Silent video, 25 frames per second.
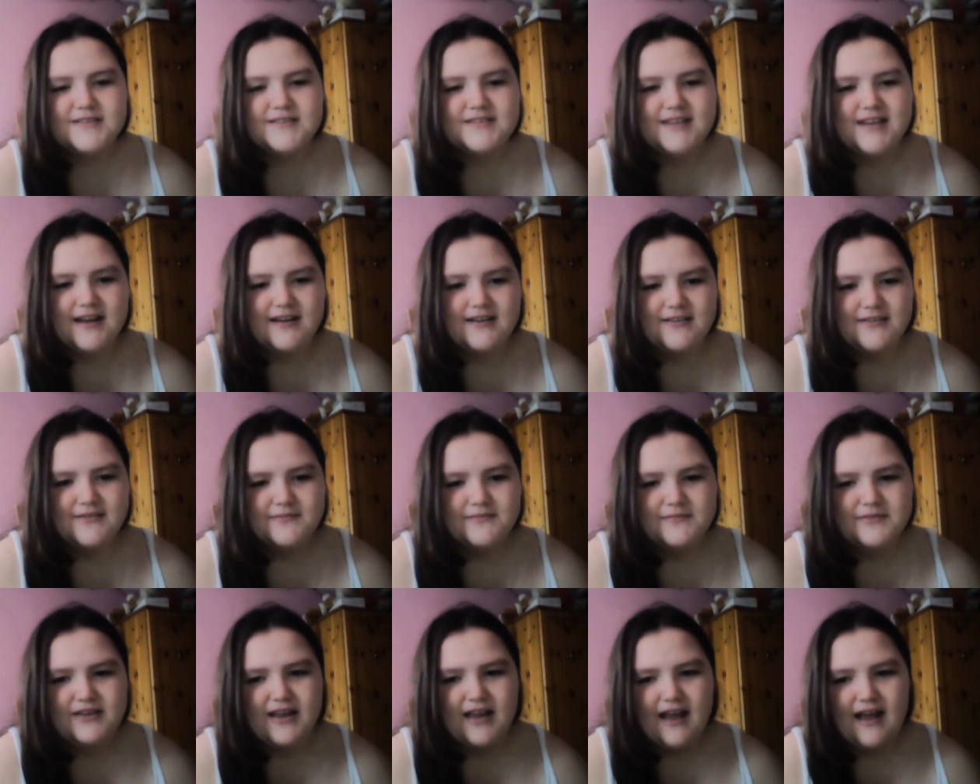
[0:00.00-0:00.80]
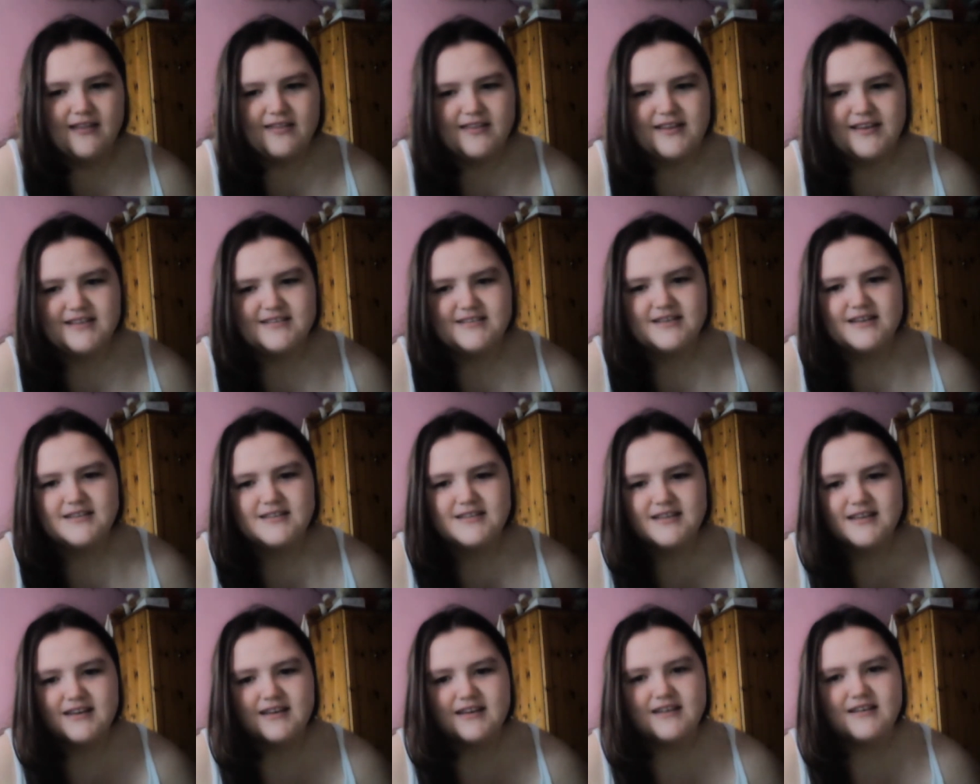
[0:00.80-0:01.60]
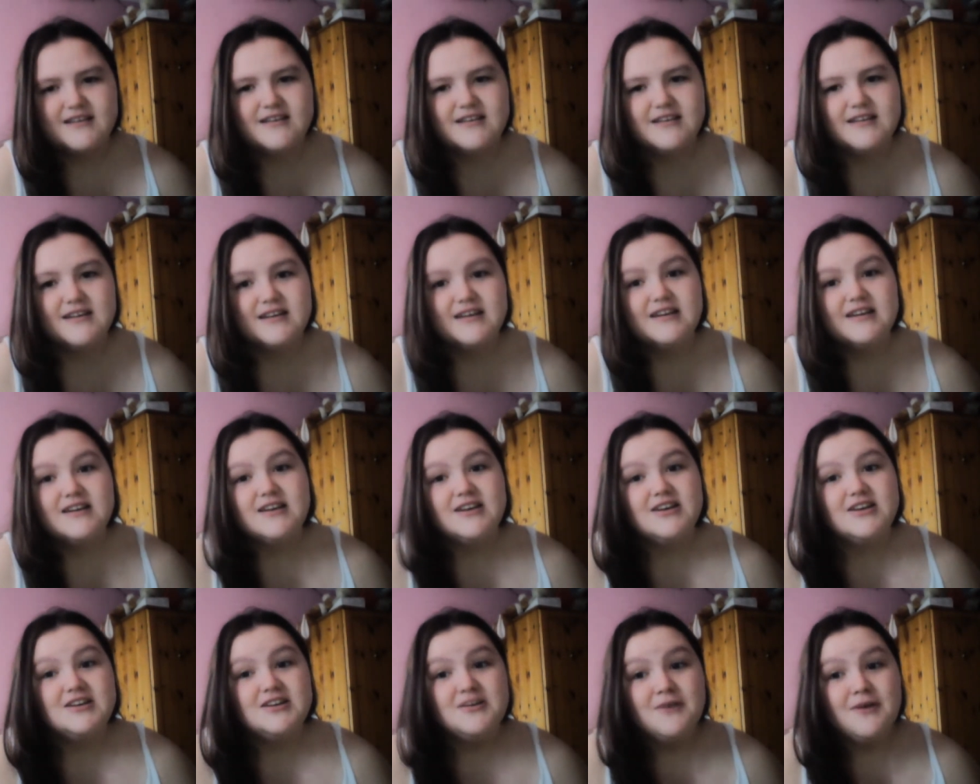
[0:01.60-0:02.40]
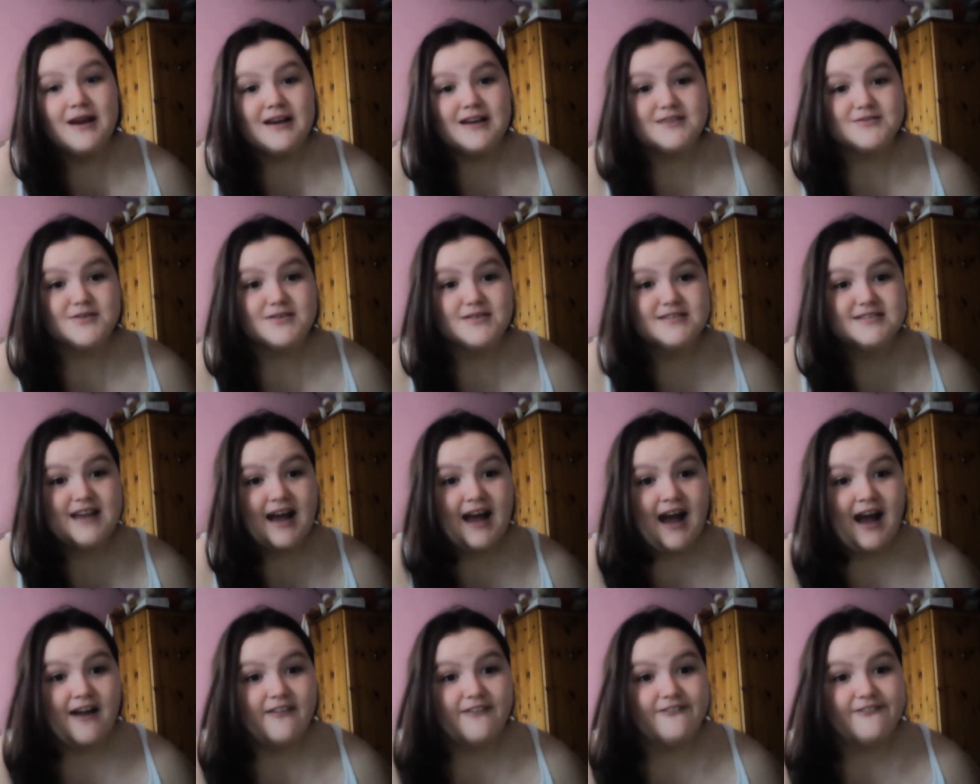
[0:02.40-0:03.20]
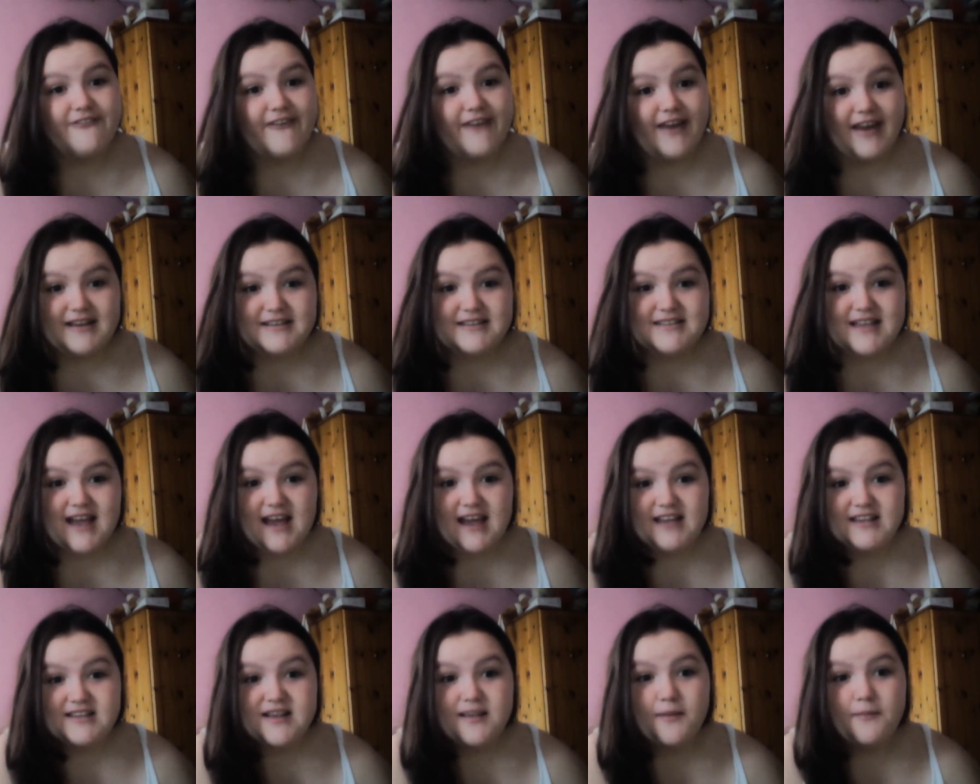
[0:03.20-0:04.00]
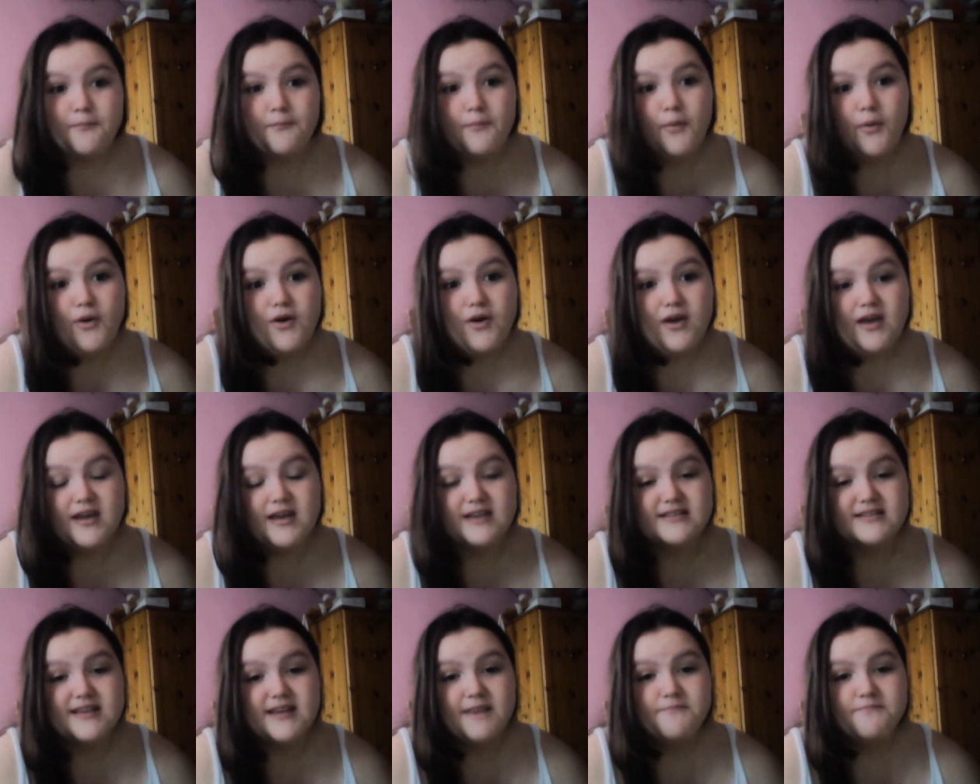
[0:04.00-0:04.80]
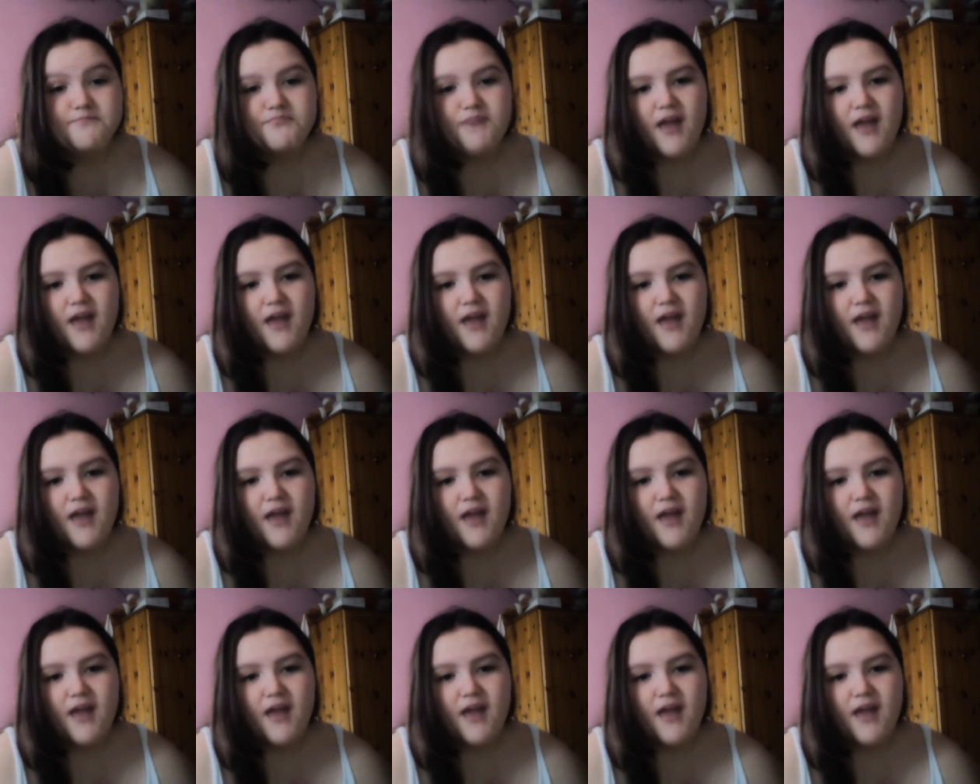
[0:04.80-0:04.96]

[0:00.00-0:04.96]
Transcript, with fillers: So, but yeah, these are the US ones, and first is boys.